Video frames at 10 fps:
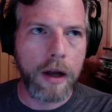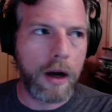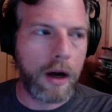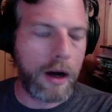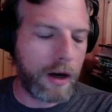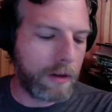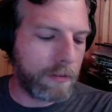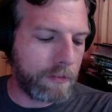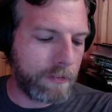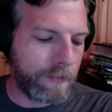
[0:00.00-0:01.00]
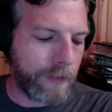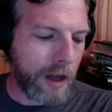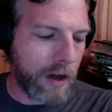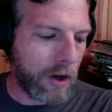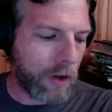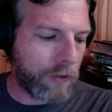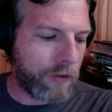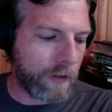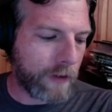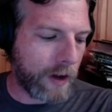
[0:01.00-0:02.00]
Um,
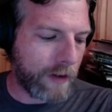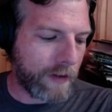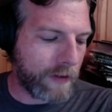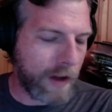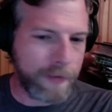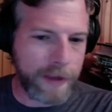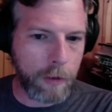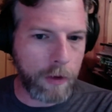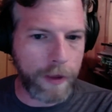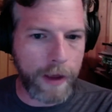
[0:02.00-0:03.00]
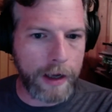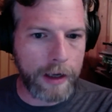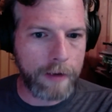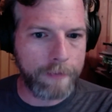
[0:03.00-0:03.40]
just like, it's the same thing with, like,